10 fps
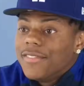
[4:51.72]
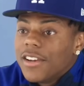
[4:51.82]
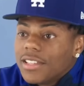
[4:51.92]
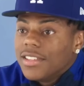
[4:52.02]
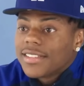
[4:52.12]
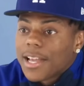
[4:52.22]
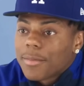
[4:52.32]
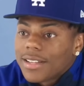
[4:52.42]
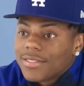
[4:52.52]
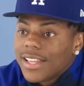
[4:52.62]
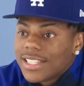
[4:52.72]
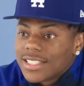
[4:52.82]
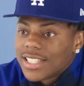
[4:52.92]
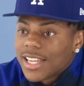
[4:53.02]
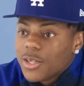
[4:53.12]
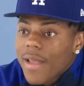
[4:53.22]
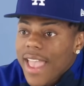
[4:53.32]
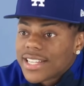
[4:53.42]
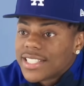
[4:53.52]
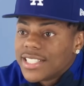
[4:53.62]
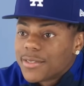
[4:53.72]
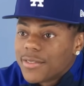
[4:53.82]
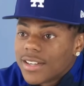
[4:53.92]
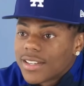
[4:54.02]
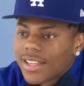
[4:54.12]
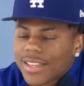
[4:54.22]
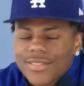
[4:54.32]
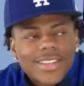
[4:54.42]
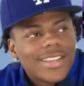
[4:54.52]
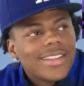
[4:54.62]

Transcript: literally looked at my legs and said, "You ashy as fuck, nigga."